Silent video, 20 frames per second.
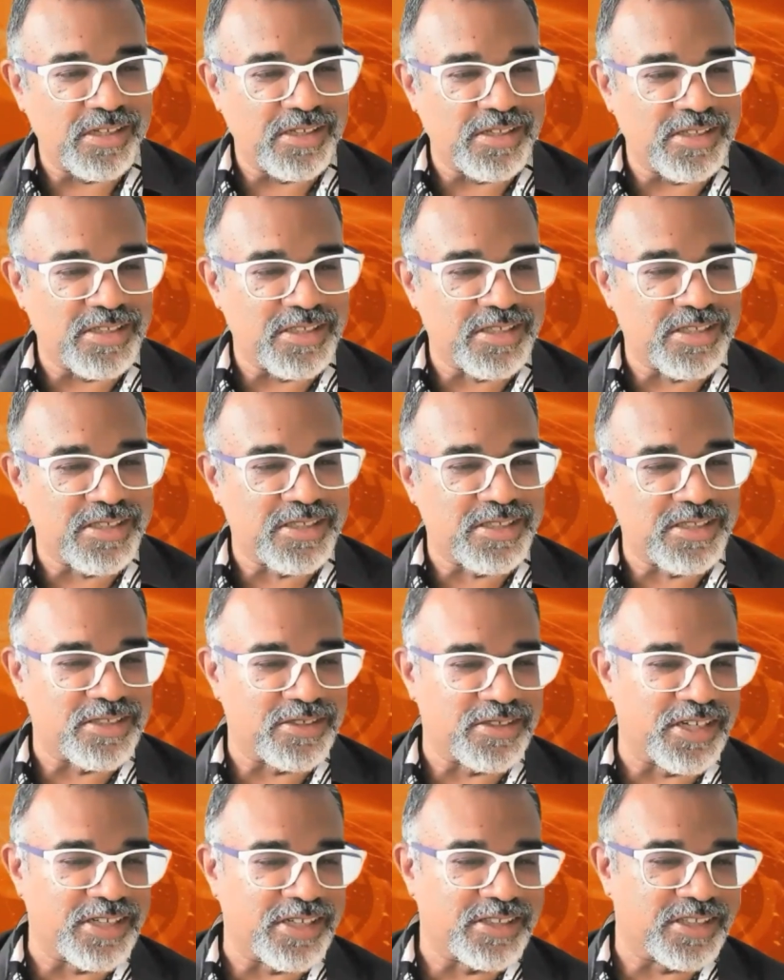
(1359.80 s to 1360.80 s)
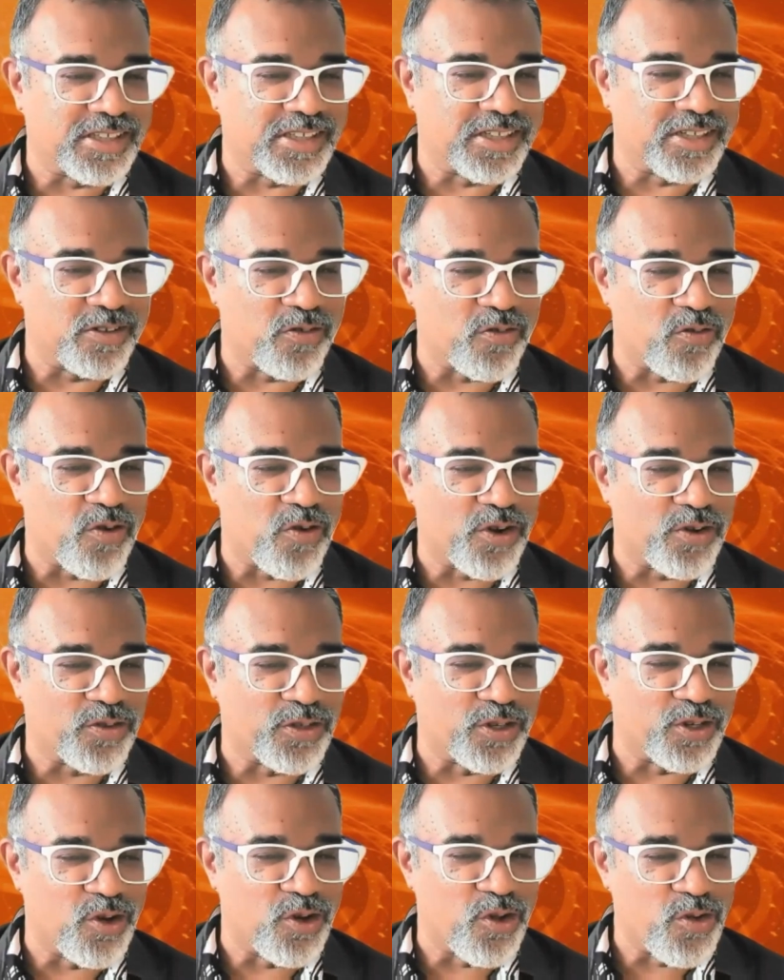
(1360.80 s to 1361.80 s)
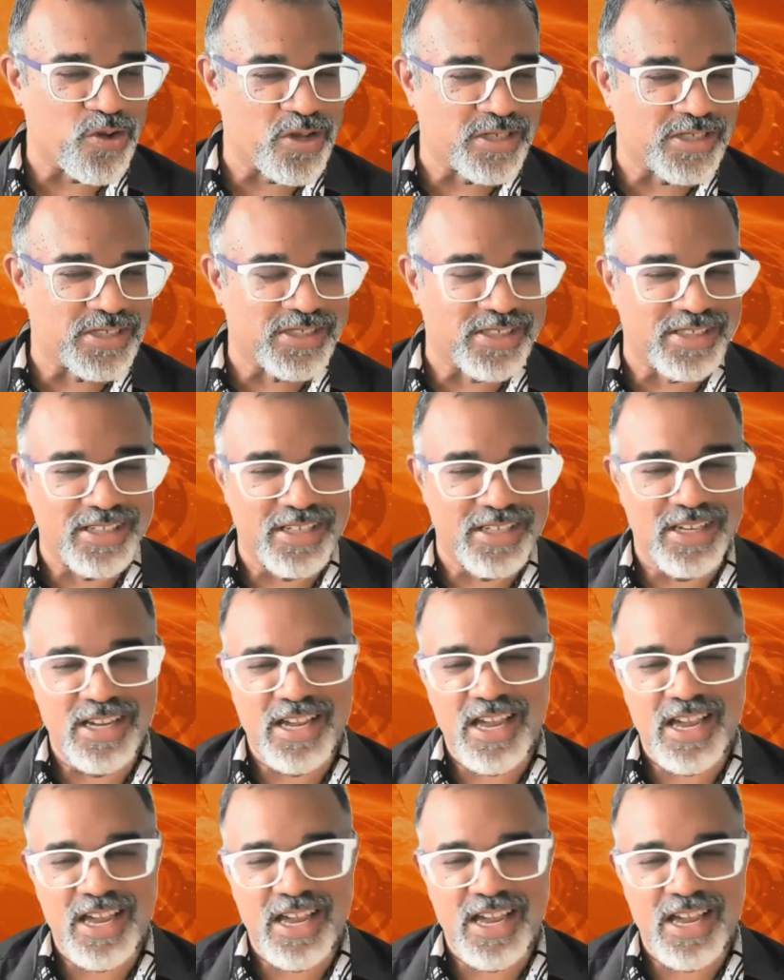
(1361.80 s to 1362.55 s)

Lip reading: is rated one of the lowest.